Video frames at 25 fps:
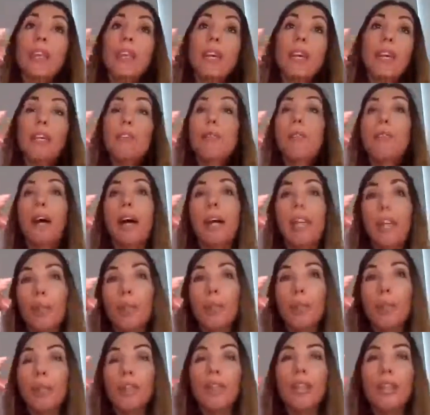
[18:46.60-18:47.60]
In my
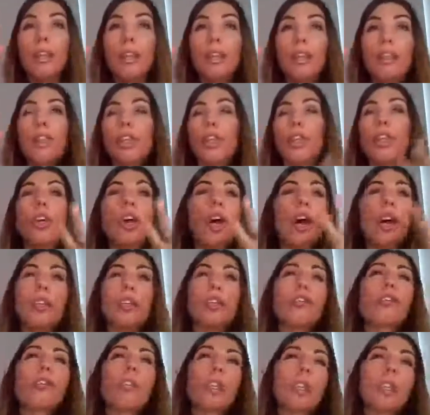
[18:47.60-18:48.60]
opinion, you
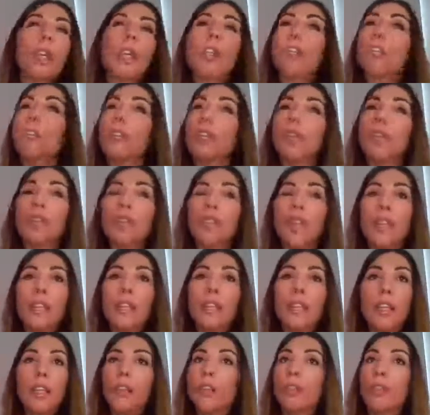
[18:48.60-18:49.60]
can't create those fine
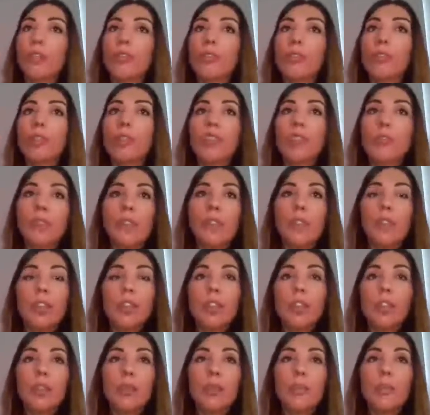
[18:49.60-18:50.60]
hair strokes with a
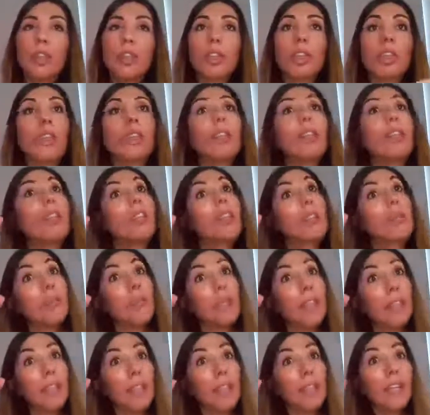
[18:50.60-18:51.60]
digital machine.
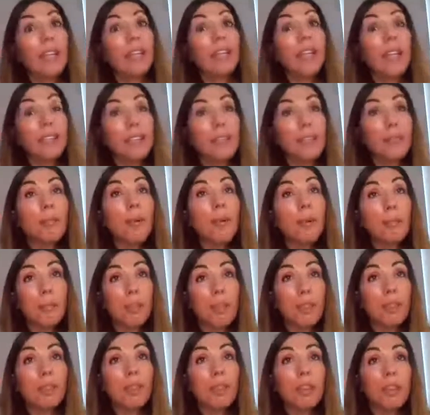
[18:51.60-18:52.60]
But again, that's my
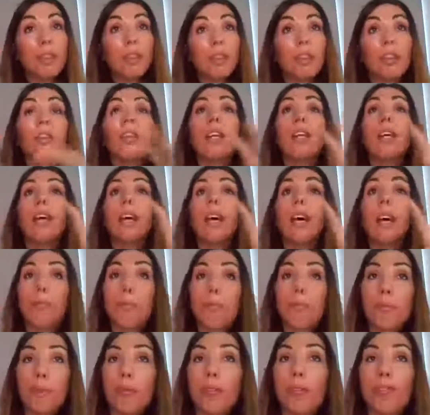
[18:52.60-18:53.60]
personal
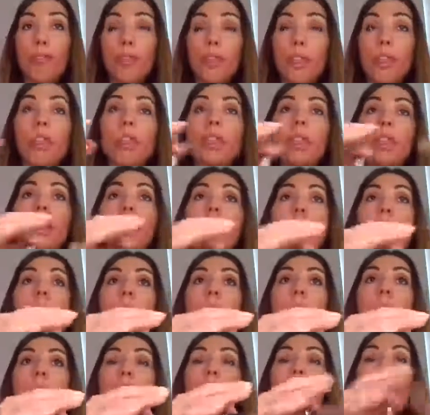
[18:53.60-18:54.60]
preference.
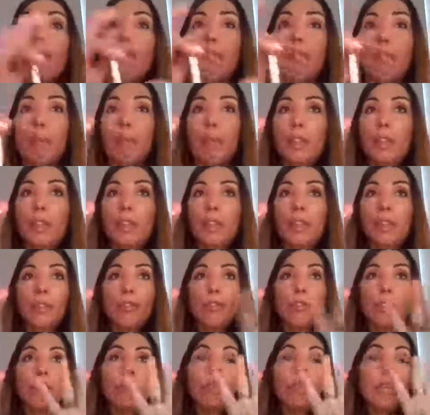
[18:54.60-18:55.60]
Everyone is
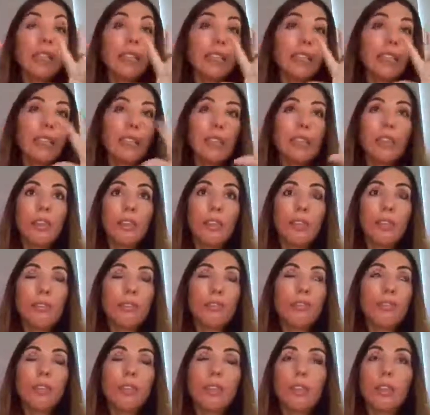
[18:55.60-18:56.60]
different. I see a lot
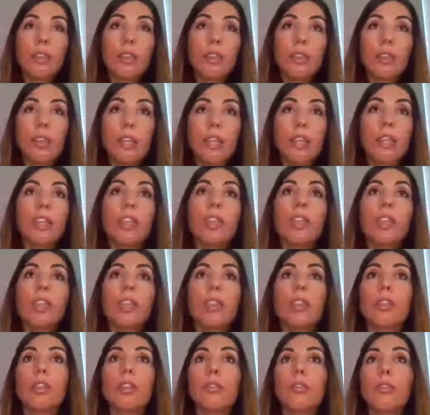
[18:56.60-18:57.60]
of
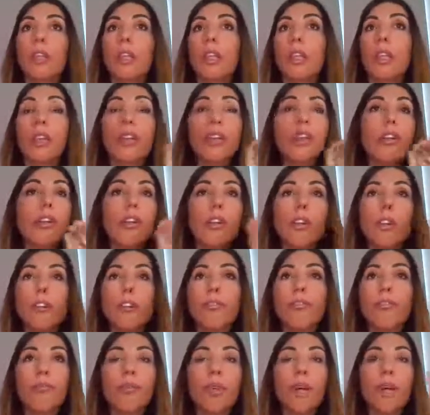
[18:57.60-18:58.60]
technicians with a lot
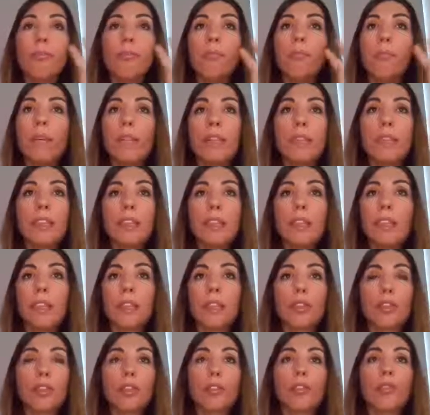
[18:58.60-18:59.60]
of amazing
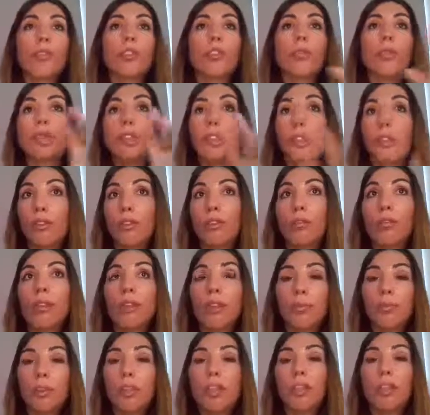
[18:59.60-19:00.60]
hair strokes when they do
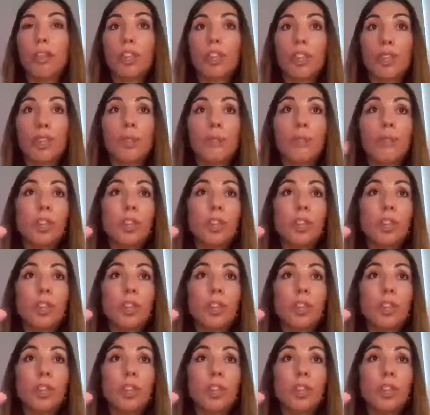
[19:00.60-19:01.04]
it with a digital